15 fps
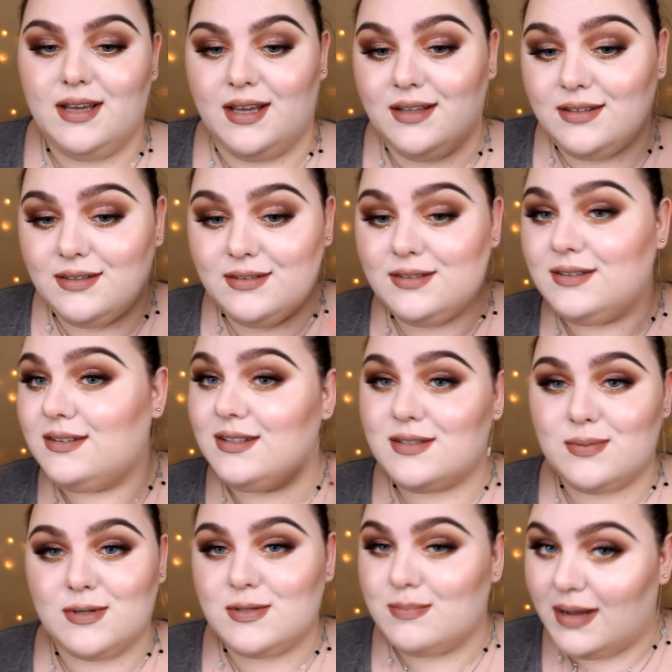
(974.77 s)
And
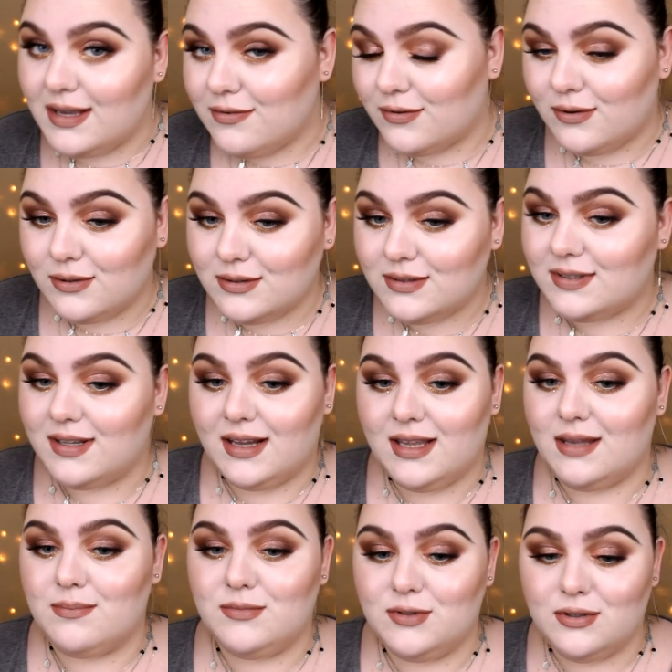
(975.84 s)
this was my fault, I
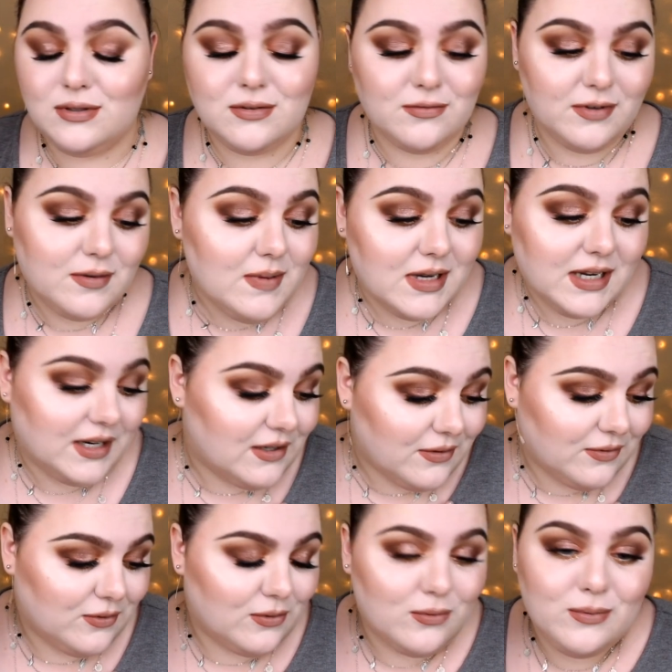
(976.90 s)
am not very
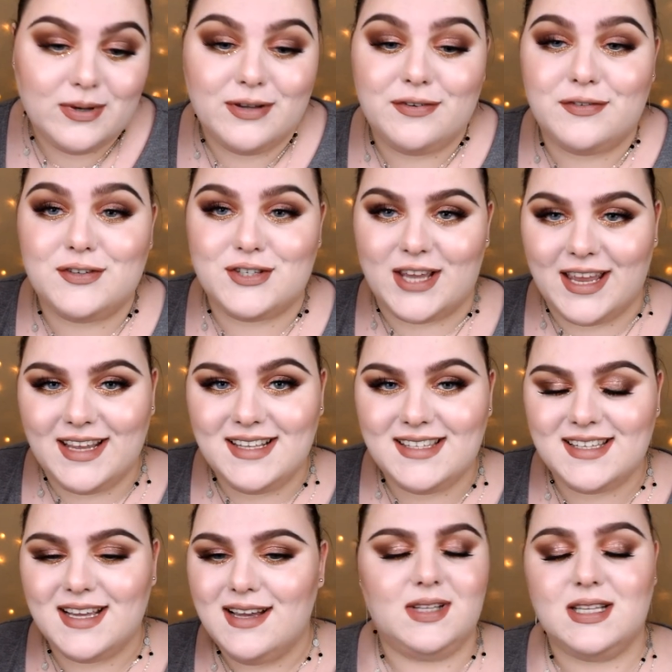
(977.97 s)
careful with
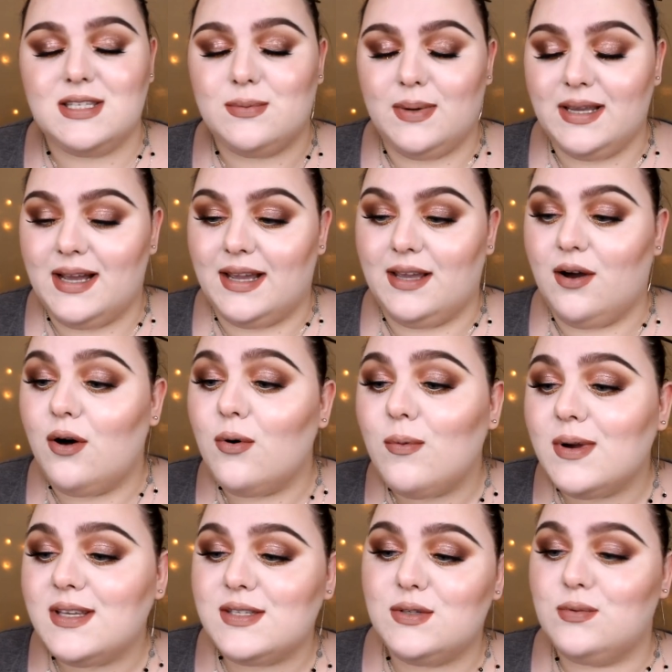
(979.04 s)
shades, that's why I
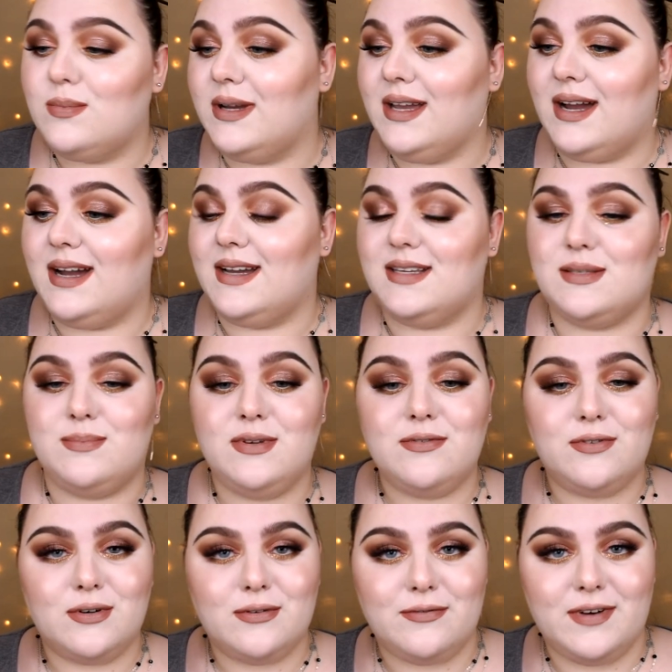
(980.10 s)
always do my eyes
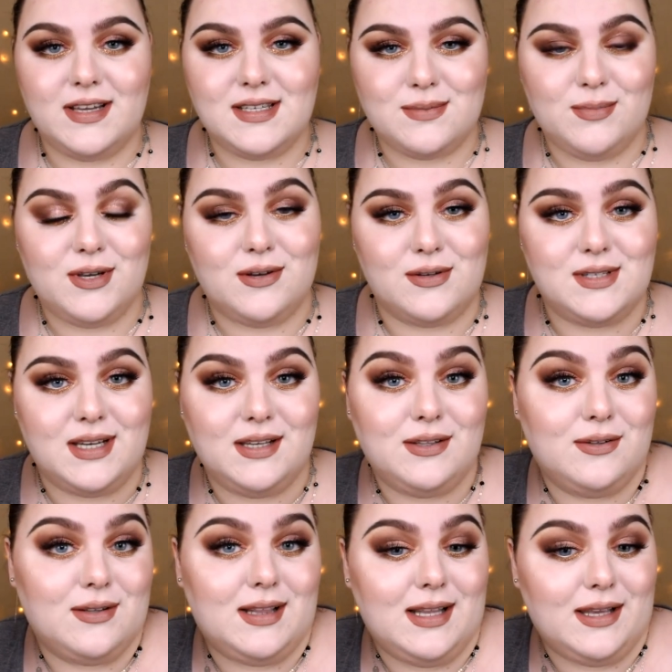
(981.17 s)
before face, because I
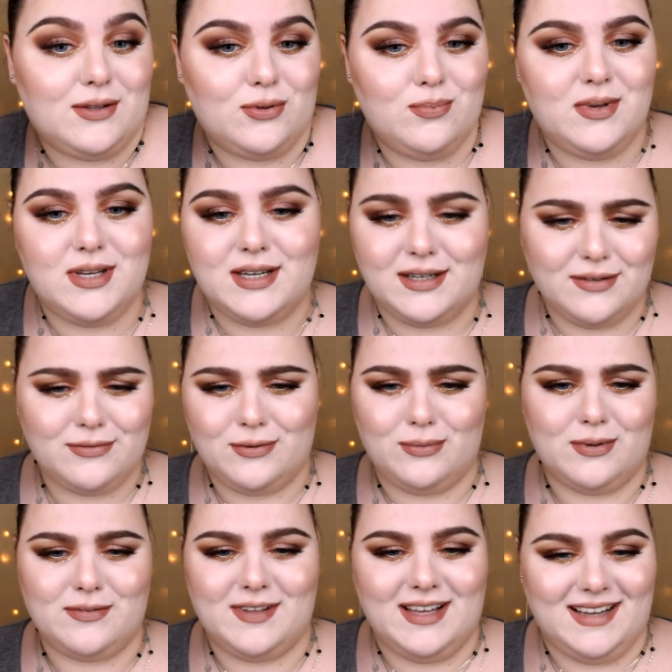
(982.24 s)
don't like to be careful
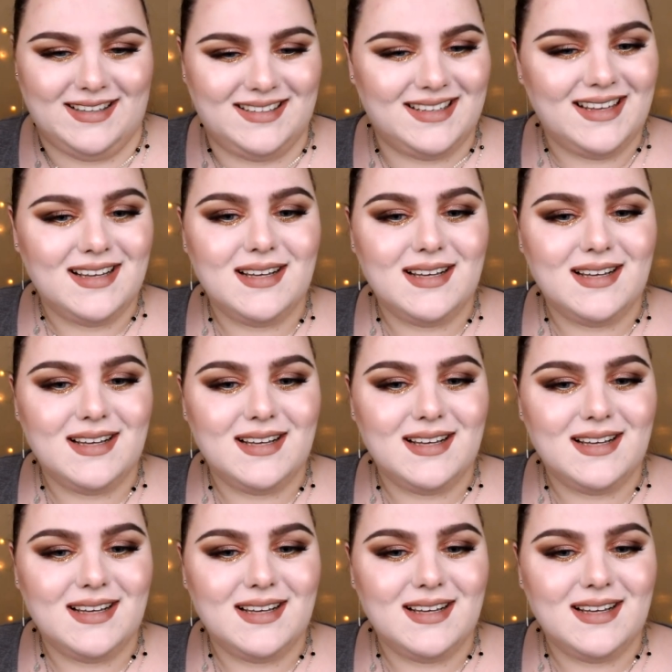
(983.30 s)
with that.